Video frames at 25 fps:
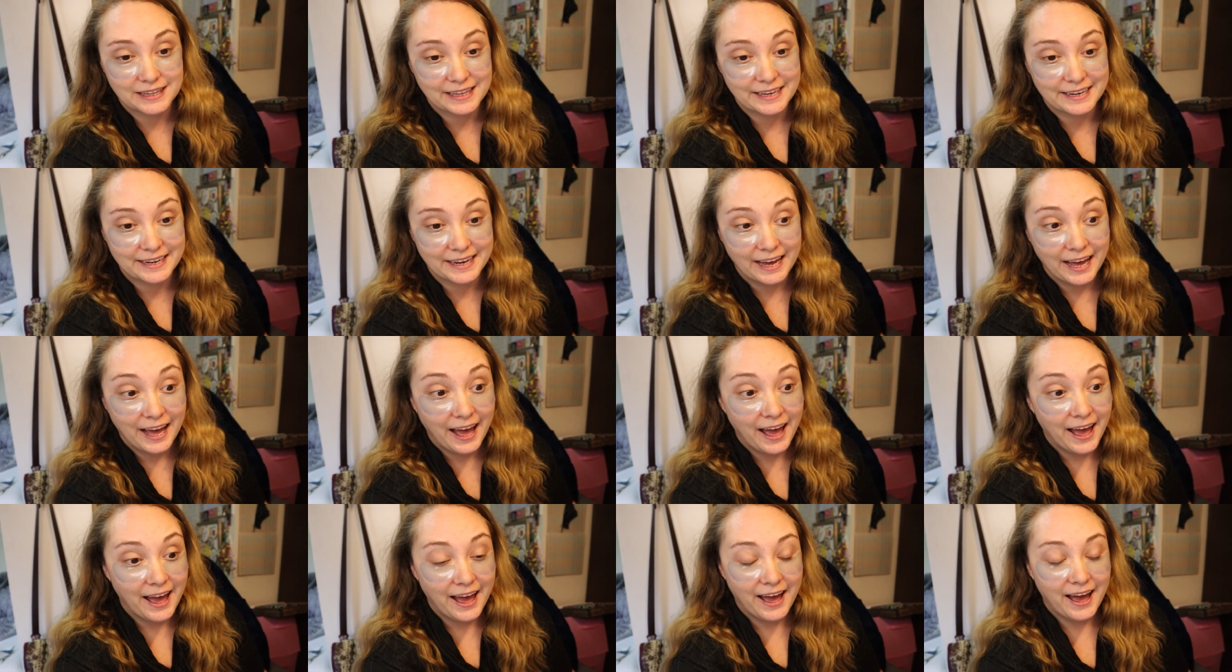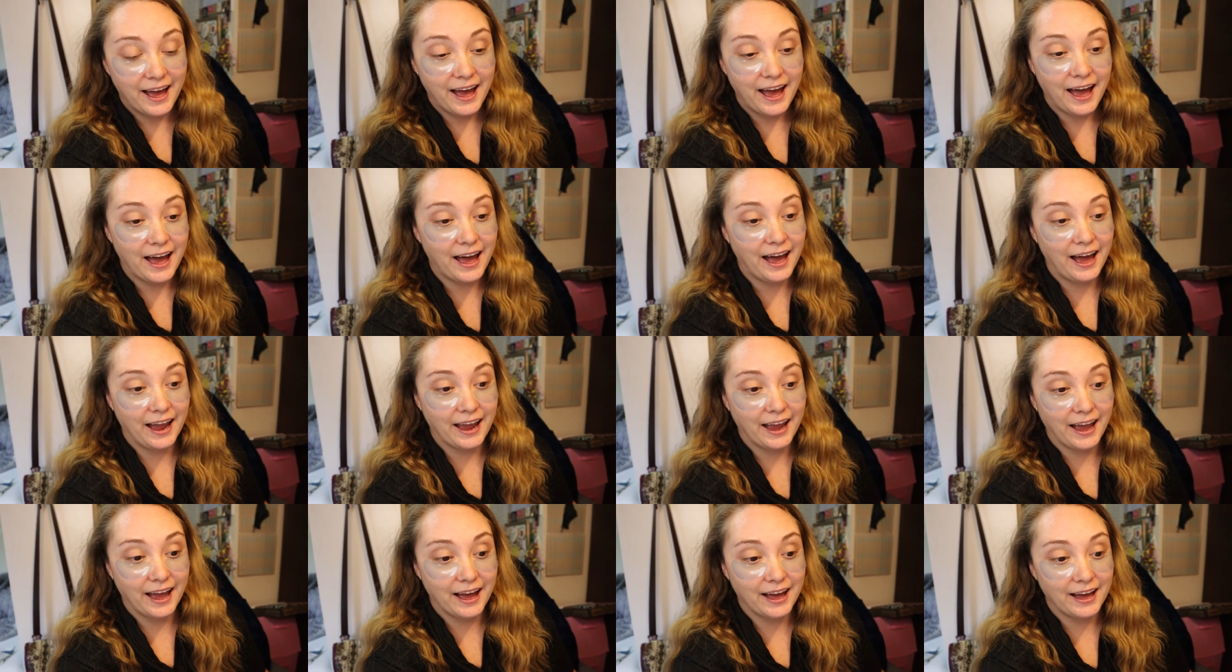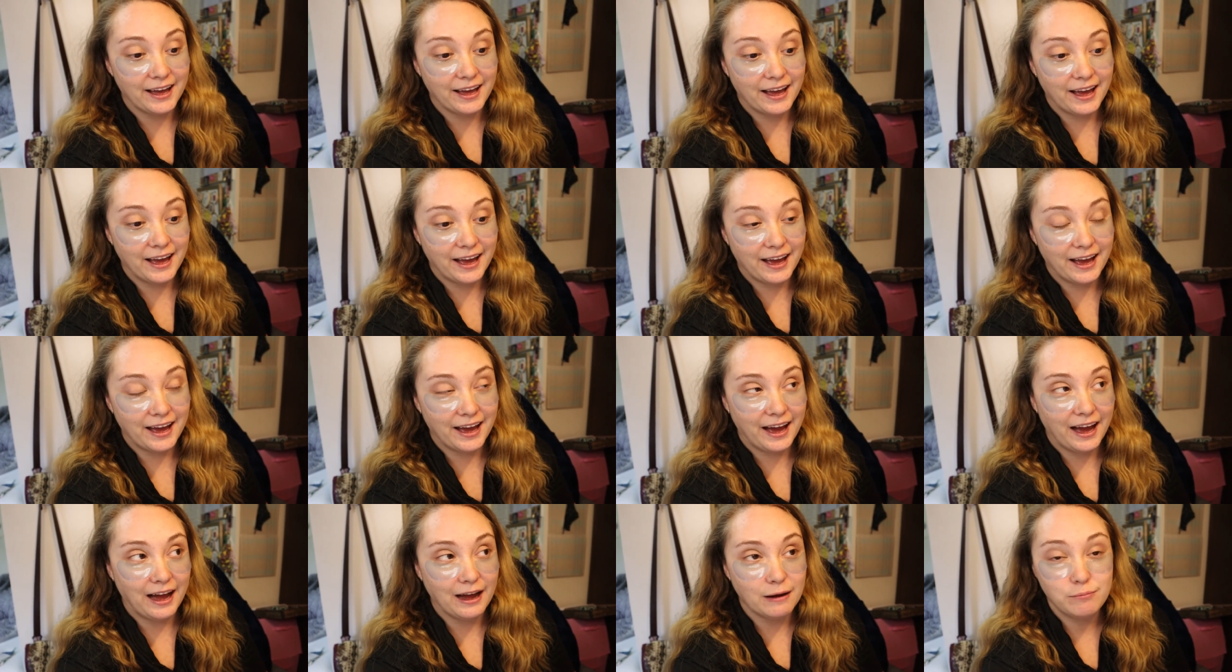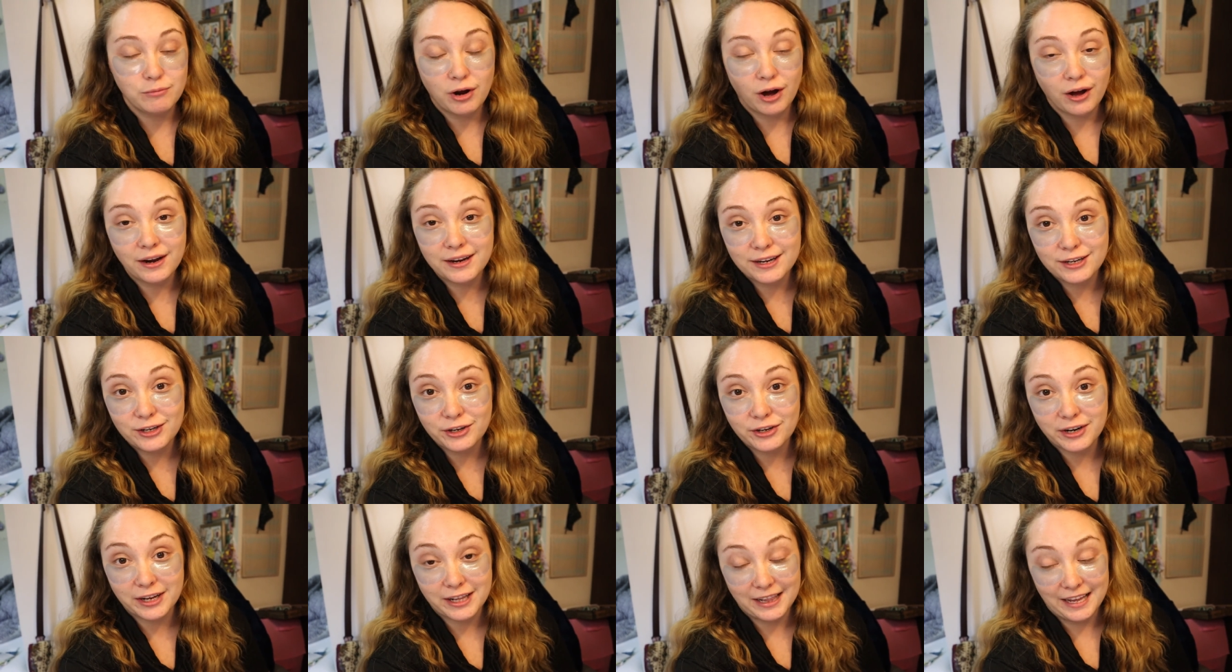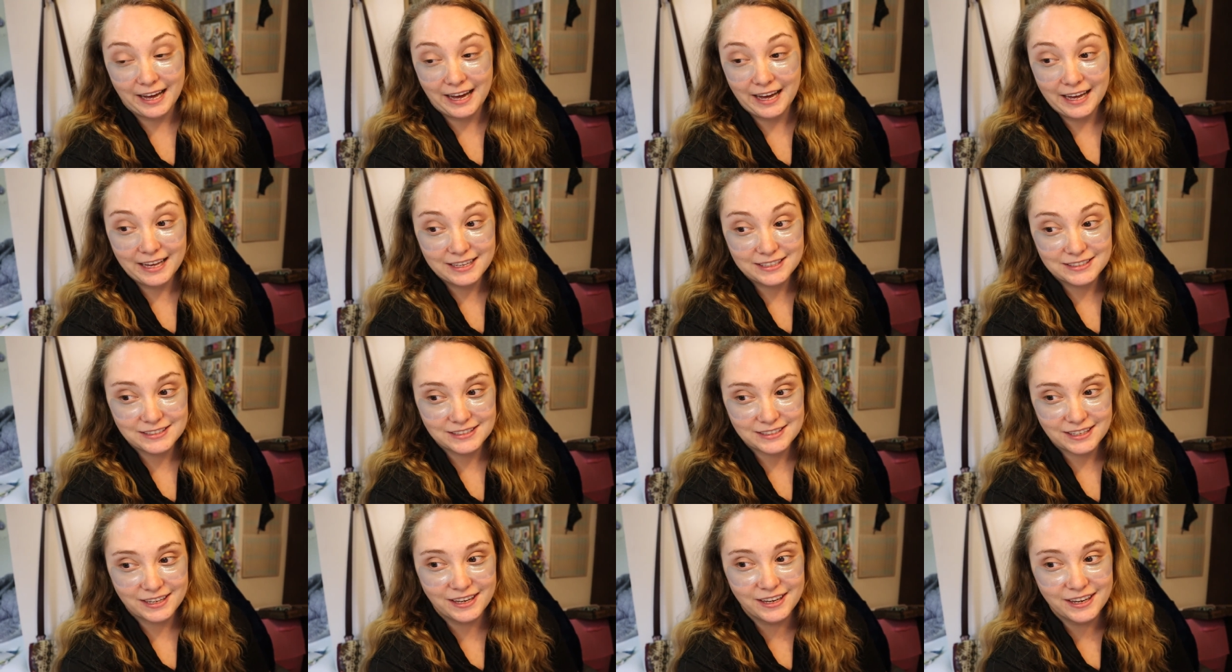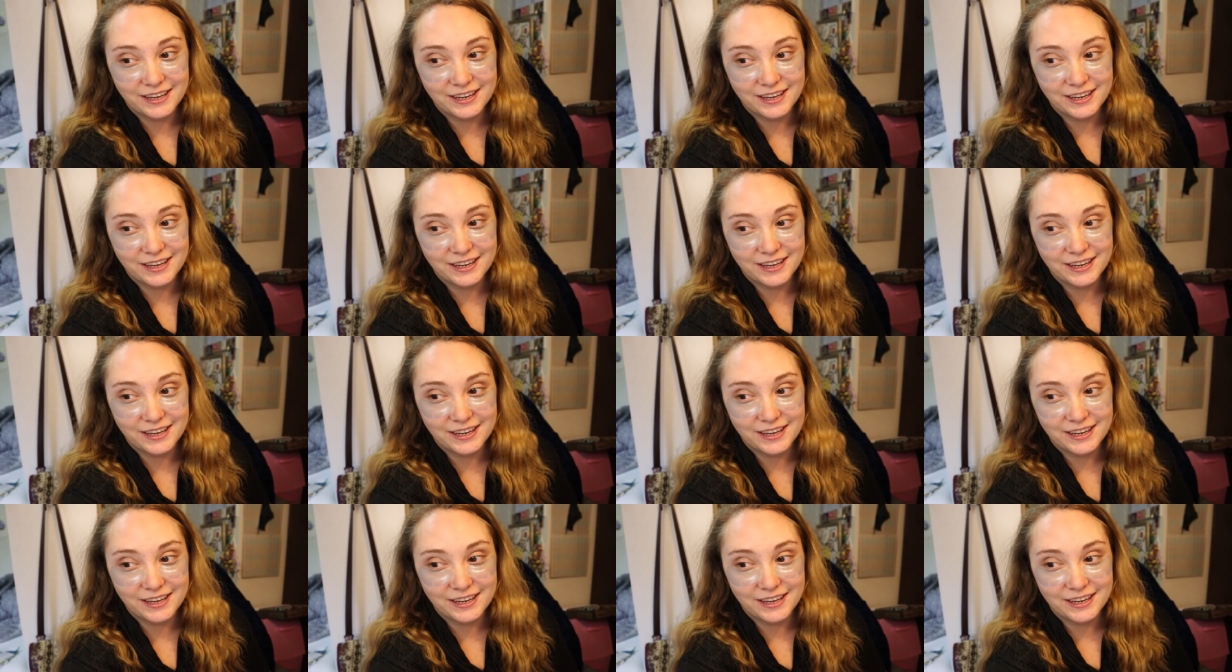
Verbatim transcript: Like I I'm not in your class,